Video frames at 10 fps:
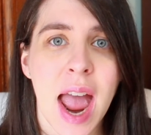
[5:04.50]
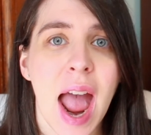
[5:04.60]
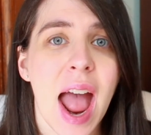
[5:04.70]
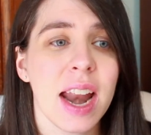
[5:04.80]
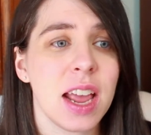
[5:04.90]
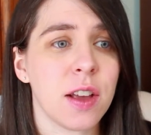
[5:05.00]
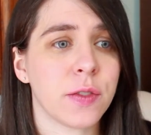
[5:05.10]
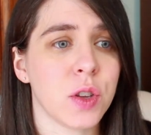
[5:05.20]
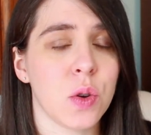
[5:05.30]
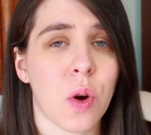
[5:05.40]
And
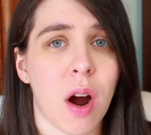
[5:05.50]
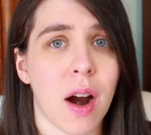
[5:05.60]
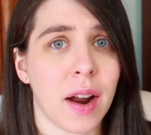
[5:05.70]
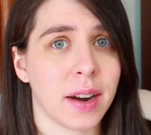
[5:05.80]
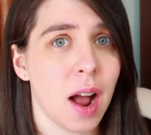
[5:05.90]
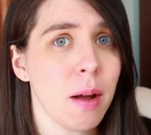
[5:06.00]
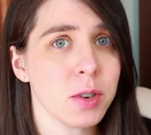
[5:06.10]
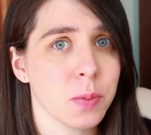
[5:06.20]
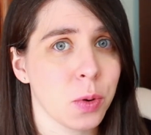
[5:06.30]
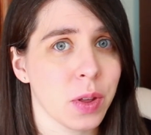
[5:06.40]
if you are
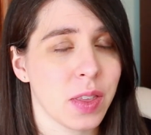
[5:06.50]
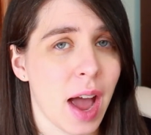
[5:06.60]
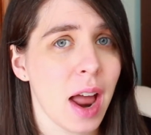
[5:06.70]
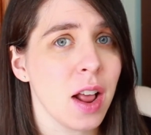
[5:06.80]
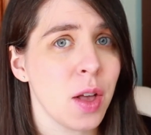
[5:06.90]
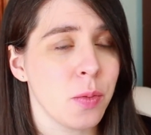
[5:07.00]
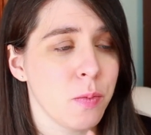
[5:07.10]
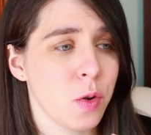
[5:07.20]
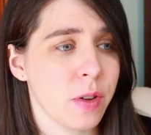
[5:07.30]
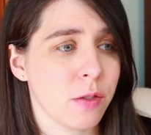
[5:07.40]
uncomfortable with that,
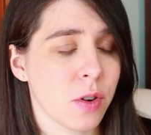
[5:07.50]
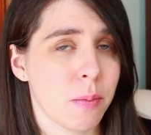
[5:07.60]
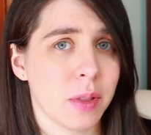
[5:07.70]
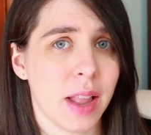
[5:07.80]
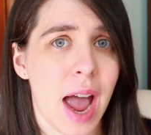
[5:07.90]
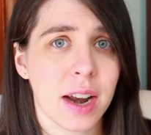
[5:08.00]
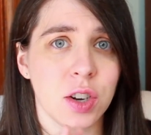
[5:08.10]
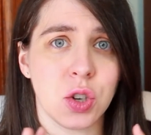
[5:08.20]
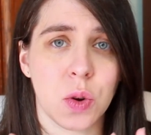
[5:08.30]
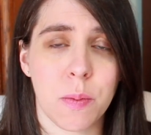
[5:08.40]
moving from
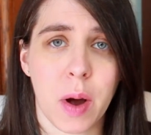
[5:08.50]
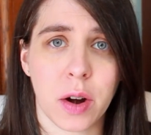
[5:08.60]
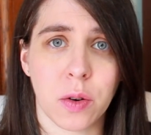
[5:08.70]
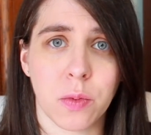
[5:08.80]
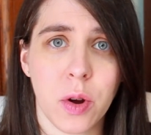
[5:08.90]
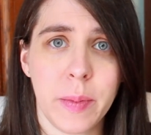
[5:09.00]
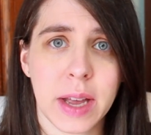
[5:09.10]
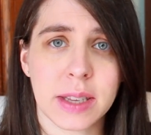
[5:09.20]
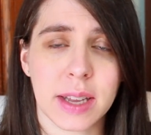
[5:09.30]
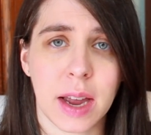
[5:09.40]
Latin to a modern
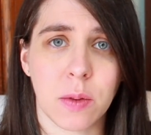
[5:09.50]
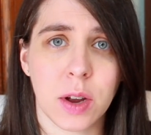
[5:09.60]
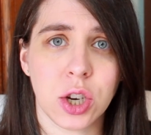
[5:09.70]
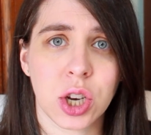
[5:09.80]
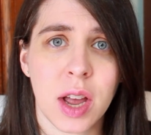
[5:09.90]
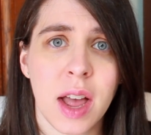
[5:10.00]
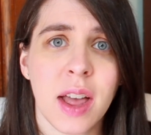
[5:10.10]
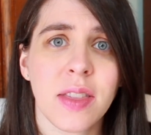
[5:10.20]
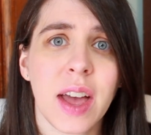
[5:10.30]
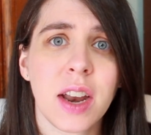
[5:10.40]
Romance language,
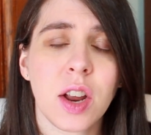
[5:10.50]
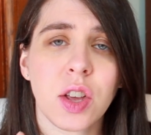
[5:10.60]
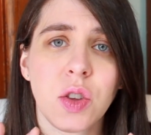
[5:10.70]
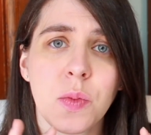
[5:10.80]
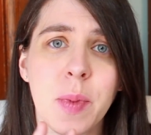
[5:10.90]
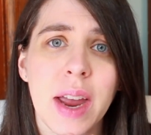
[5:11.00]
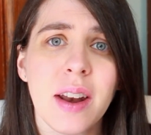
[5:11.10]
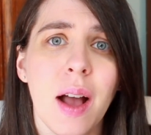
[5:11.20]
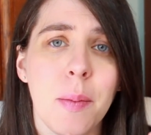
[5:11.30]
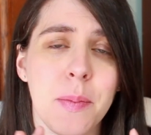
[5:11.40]
then you may
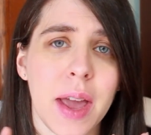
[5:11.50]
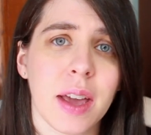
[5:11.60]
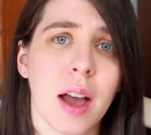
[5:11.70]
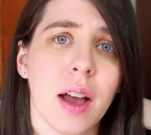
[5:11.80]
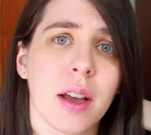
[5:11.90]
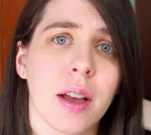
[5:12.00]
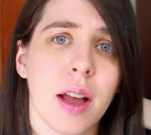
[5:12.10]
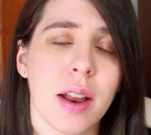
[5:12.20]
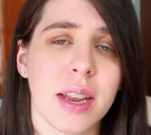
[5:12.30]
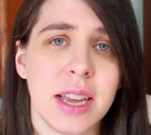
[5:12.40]
not make
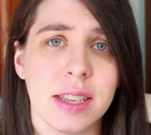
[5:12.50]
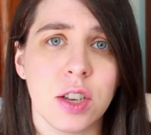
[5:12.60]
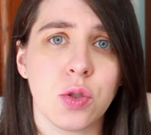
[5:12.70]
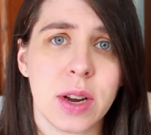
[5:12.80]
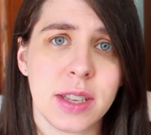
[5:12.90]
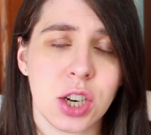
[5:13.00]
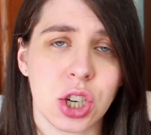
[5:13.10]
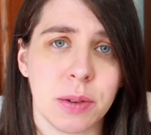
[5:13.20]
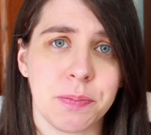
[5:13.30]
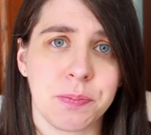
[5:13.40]
an easy transition.